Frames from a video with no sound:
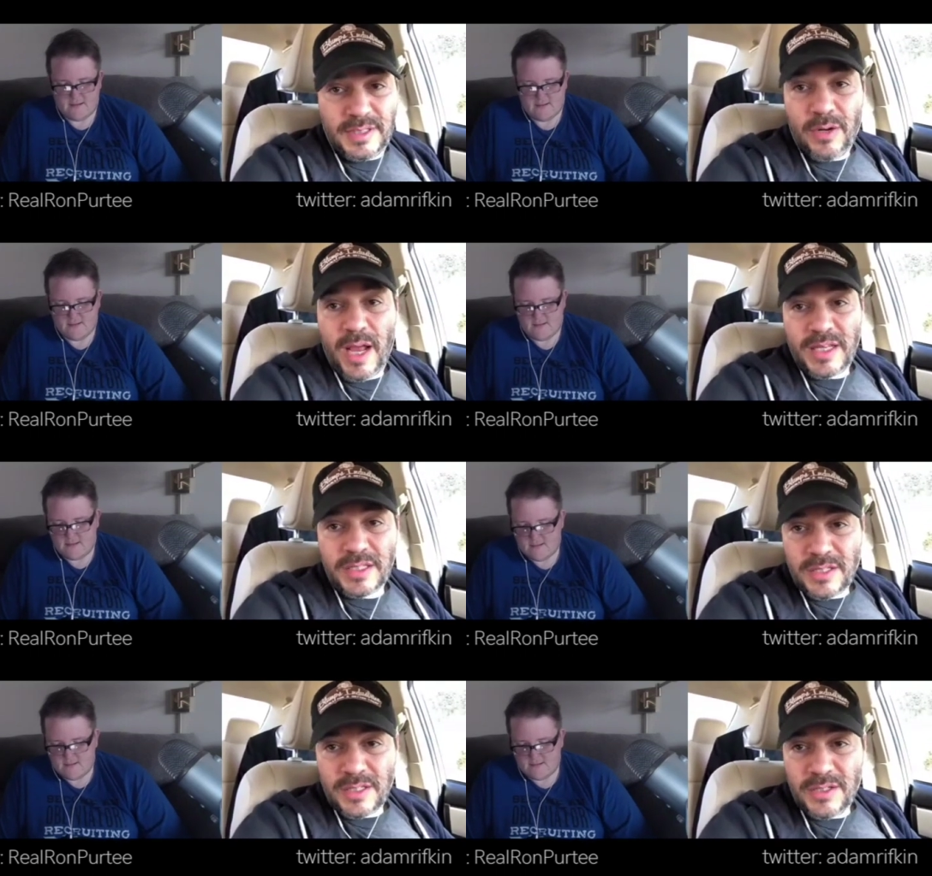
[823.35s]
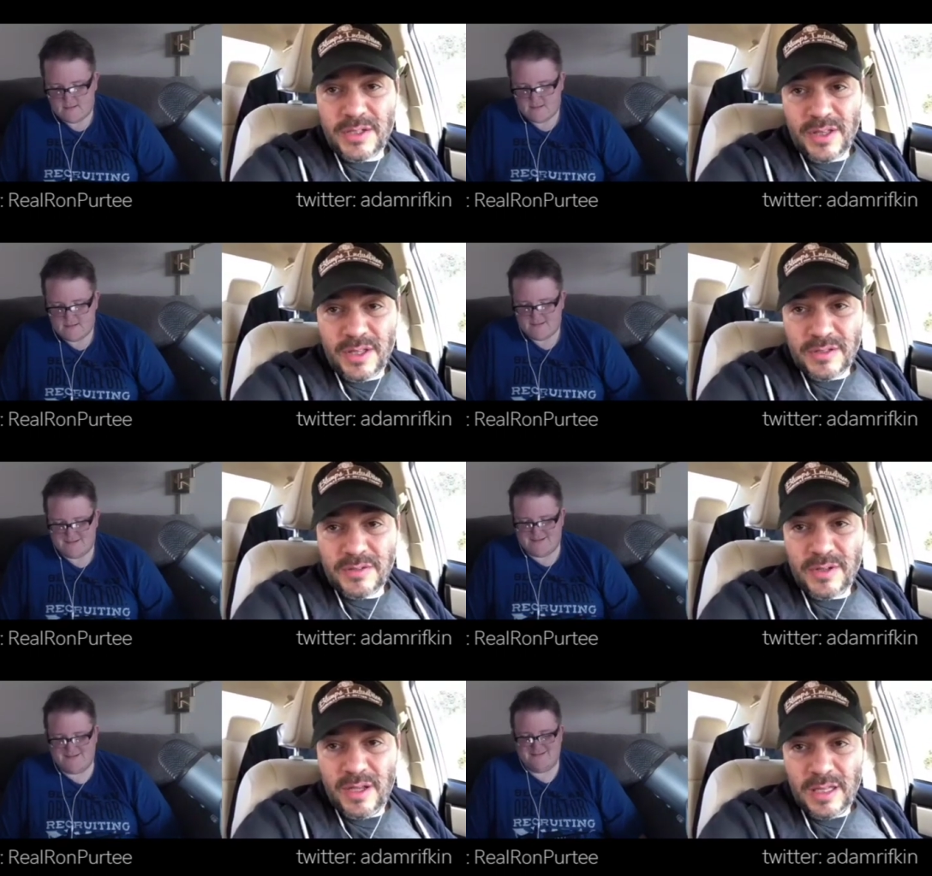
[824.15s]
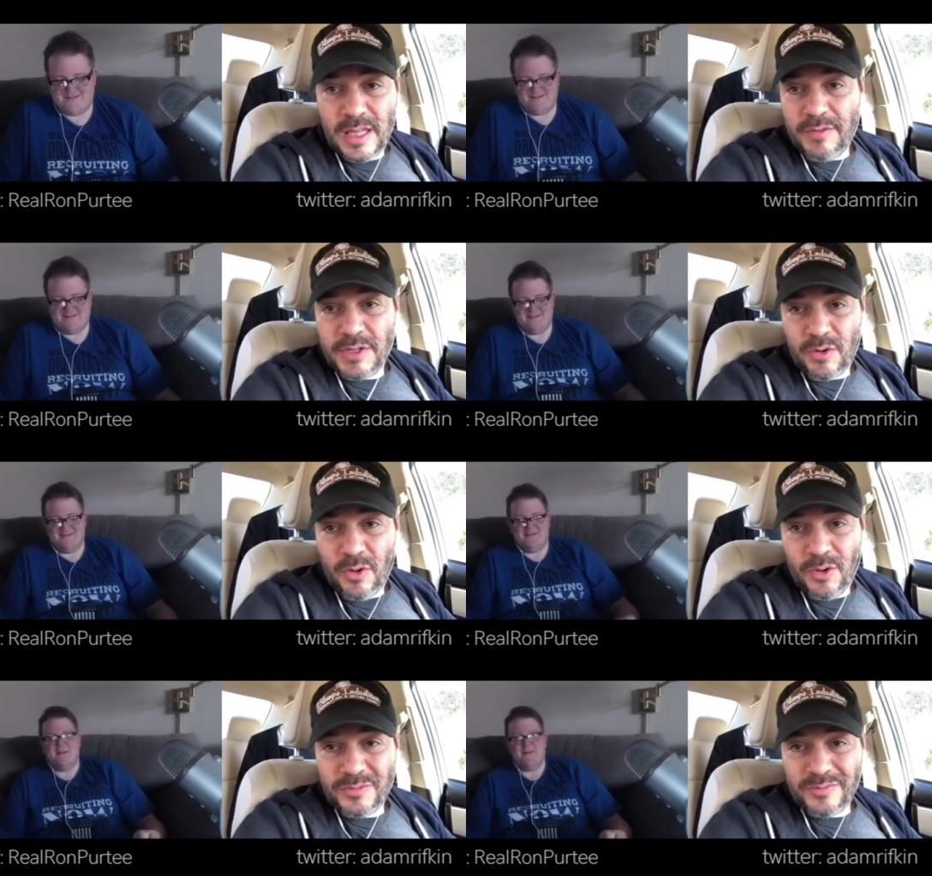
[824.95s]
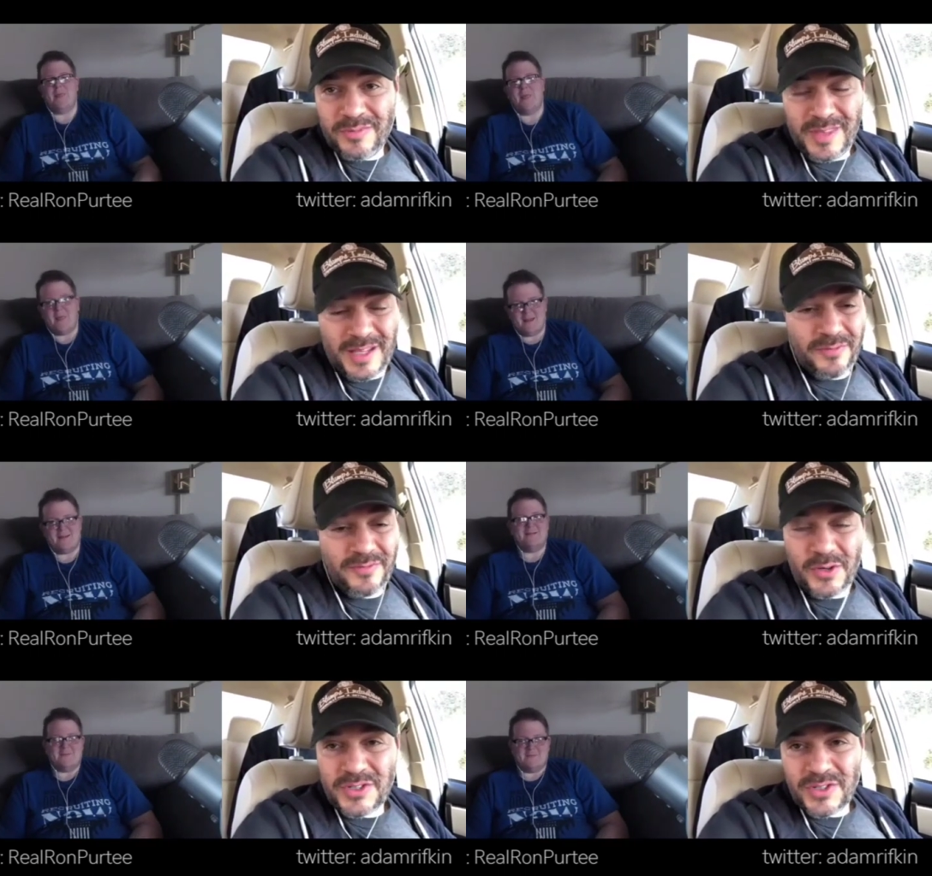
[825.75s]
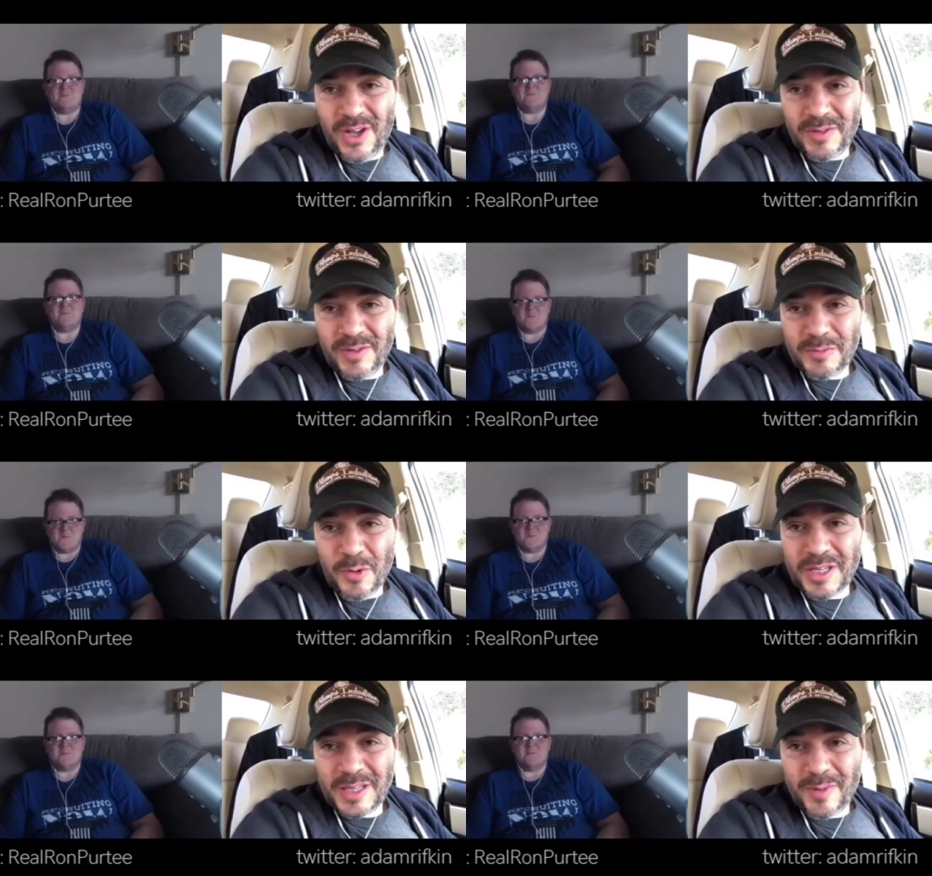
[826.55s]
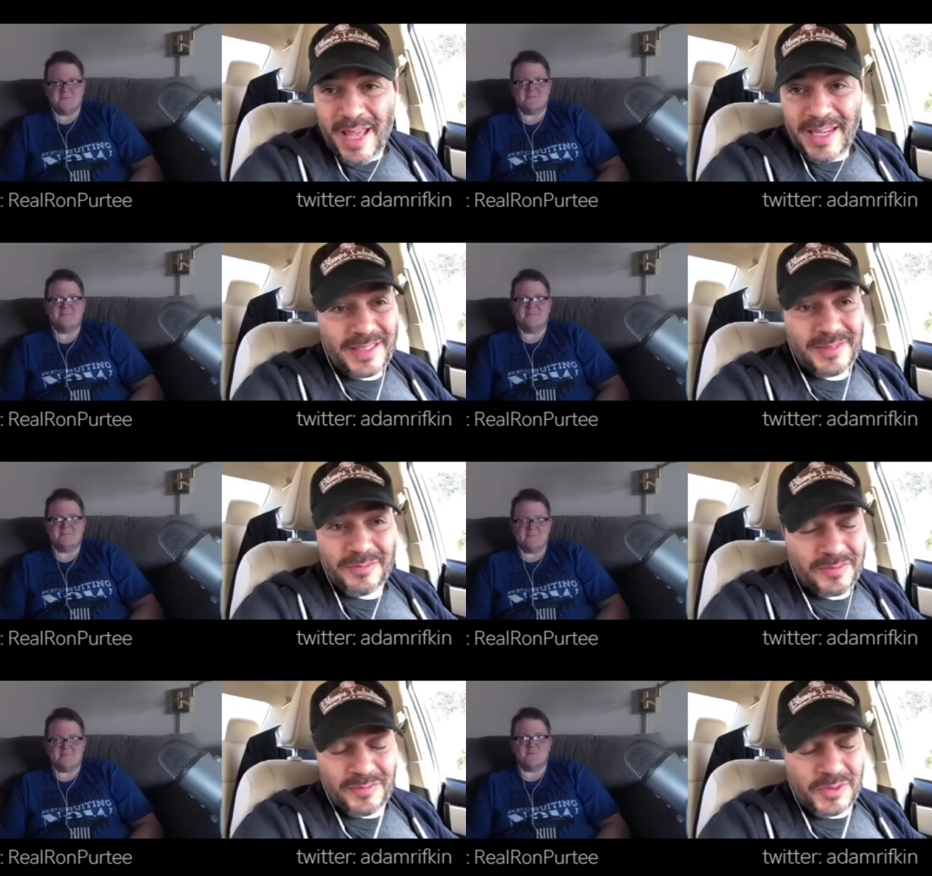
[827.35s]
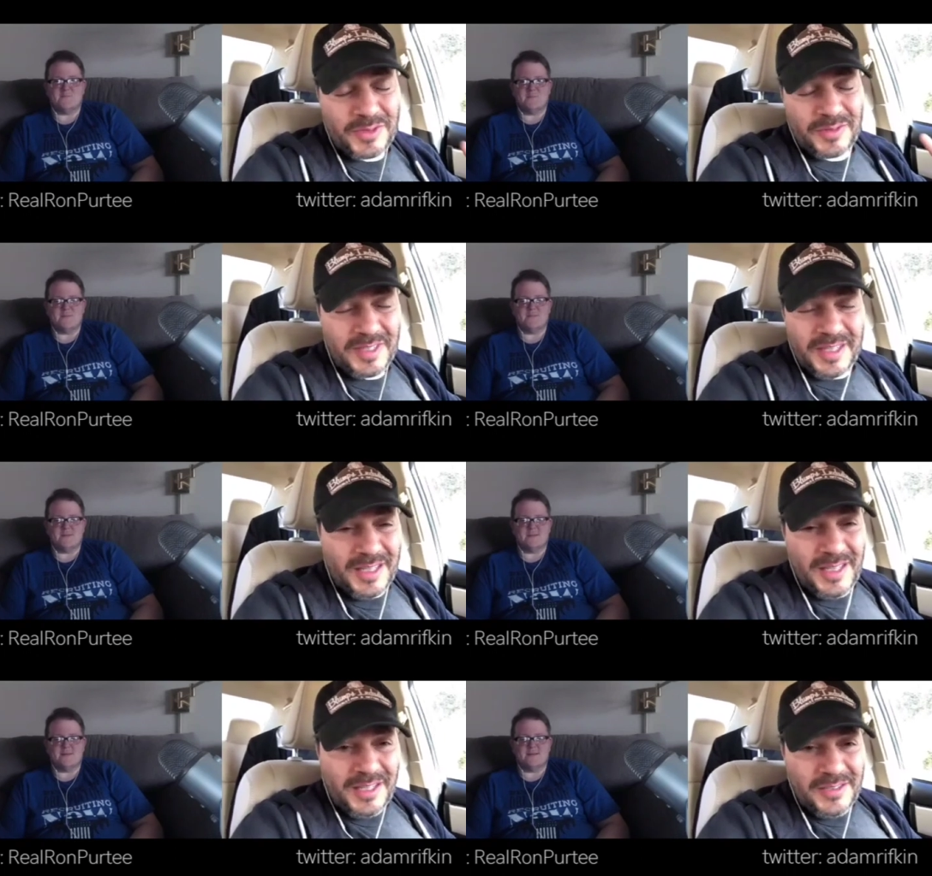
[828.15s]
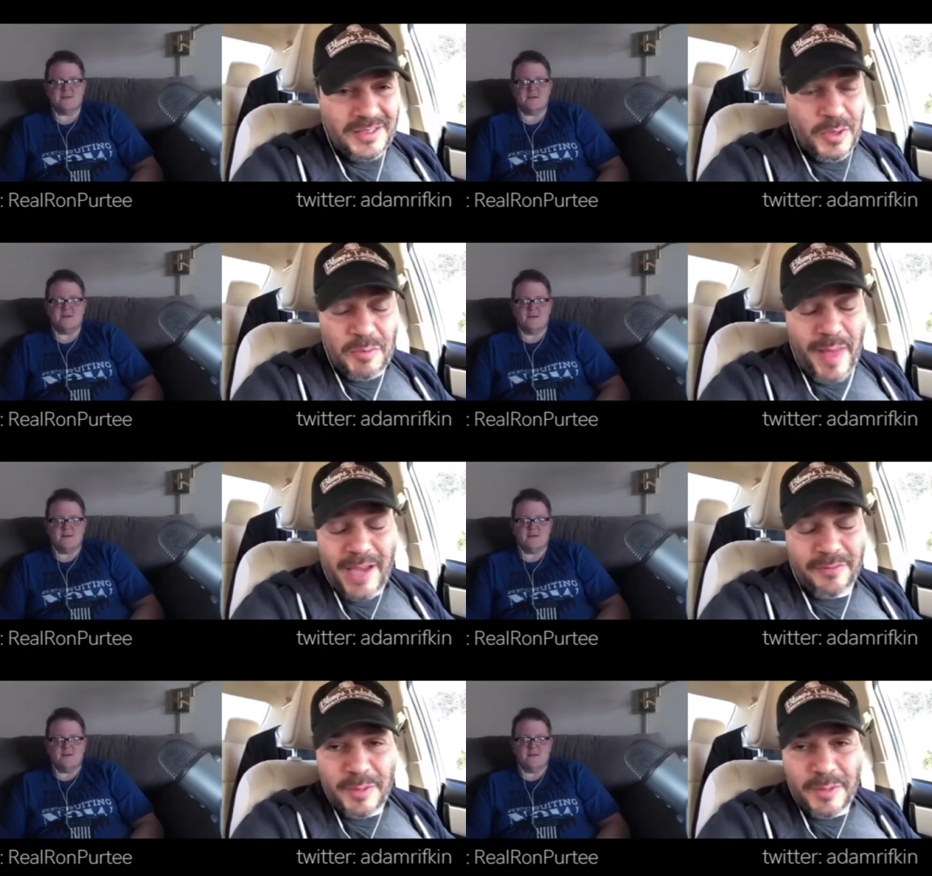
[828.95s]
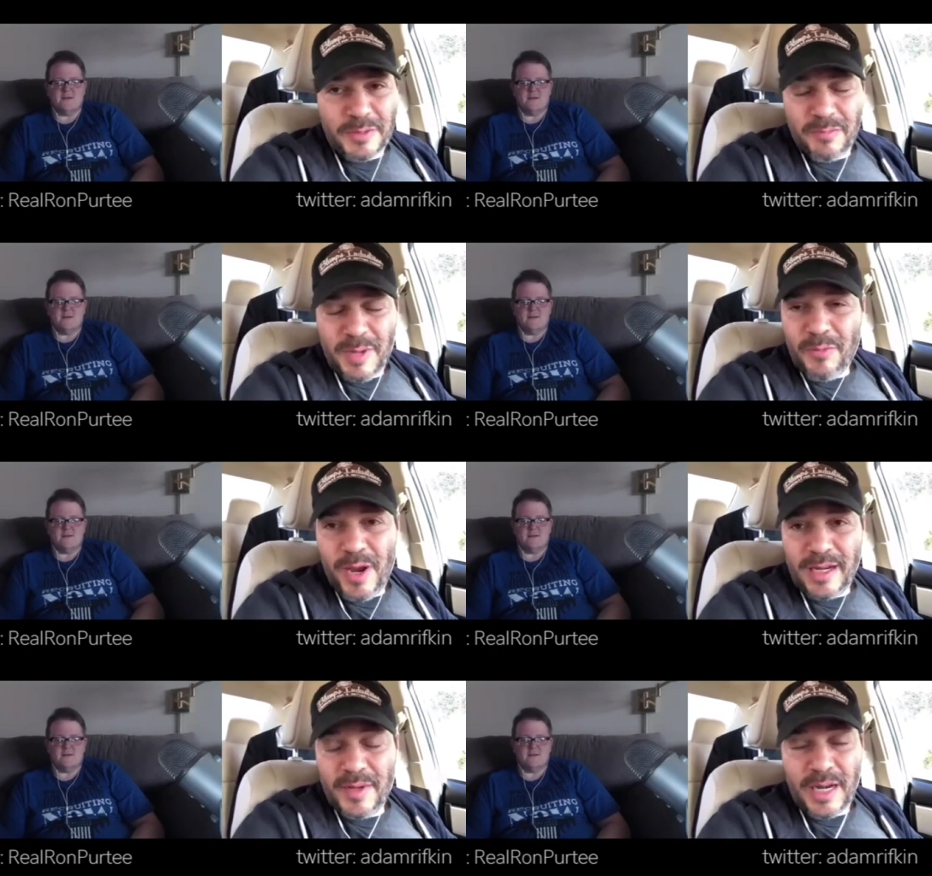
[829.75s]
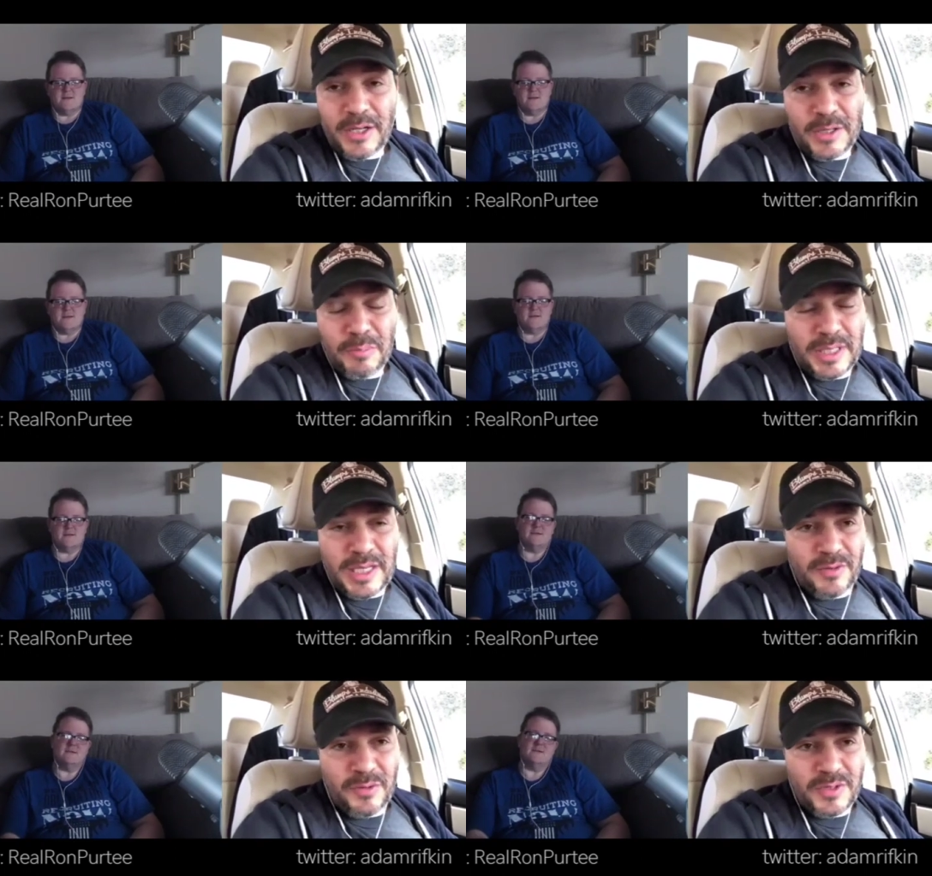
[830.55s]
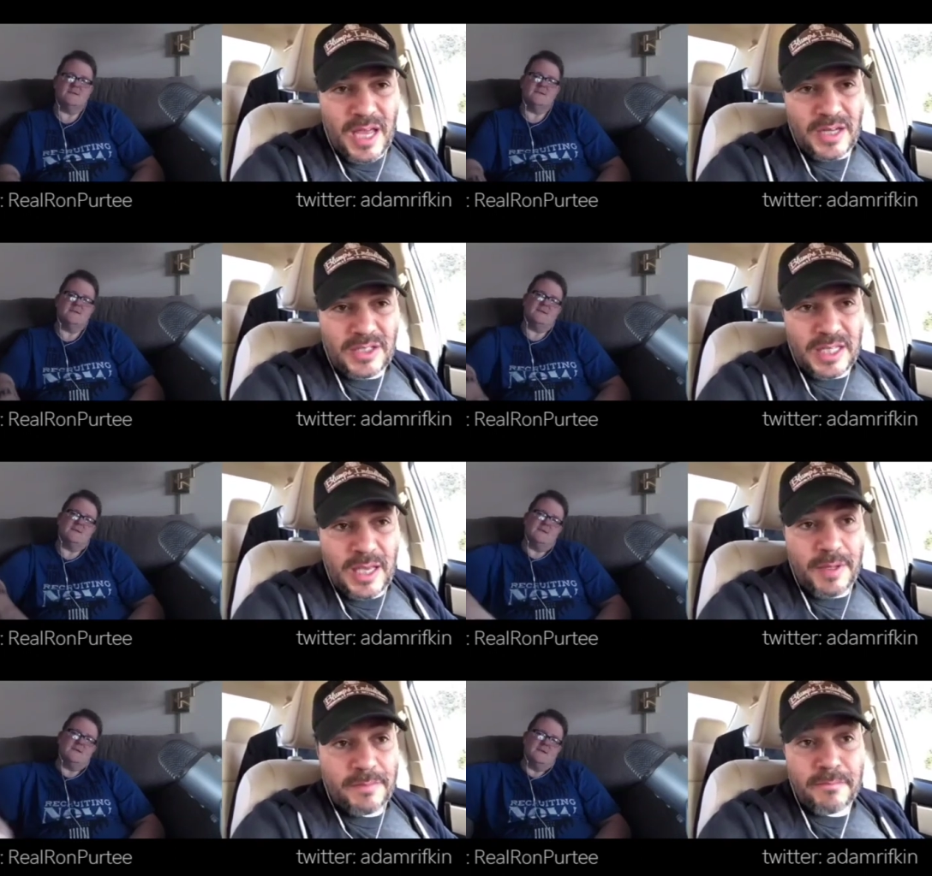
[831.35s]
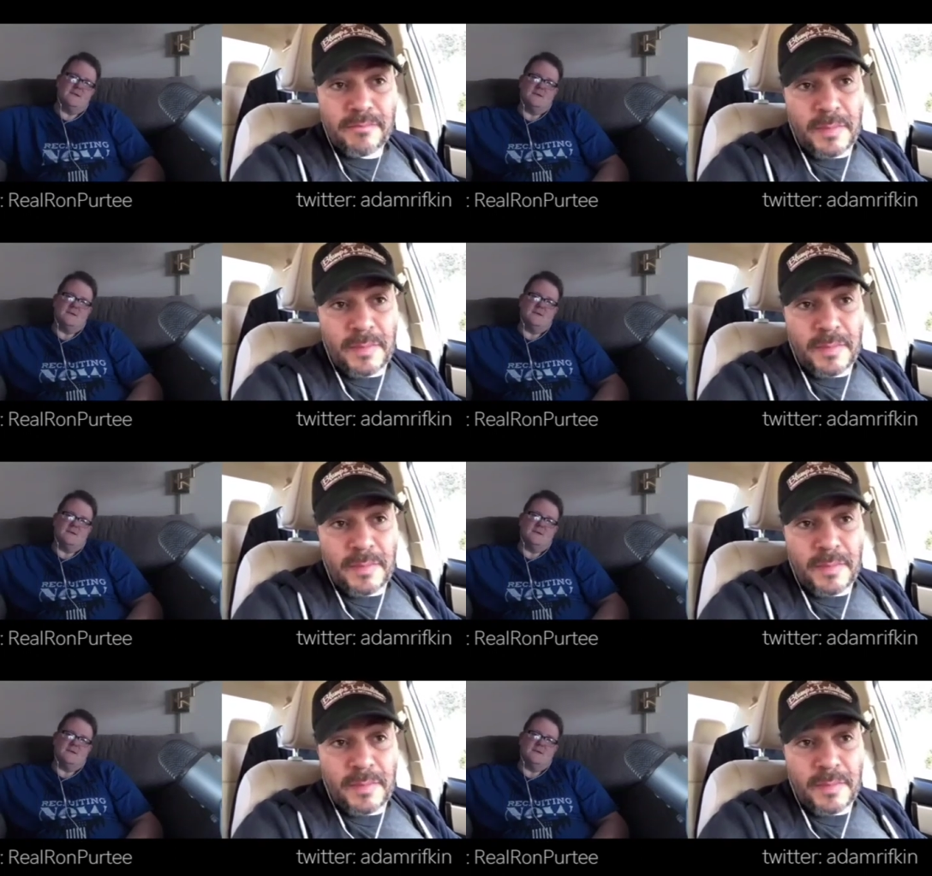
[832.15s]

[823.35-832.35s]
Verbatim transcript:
Speaker 1: digressed to the 11 year old that first saw Smokey and the Bandit and was doing backflips in my brain. I mean, I couldn't believe it was actually him. And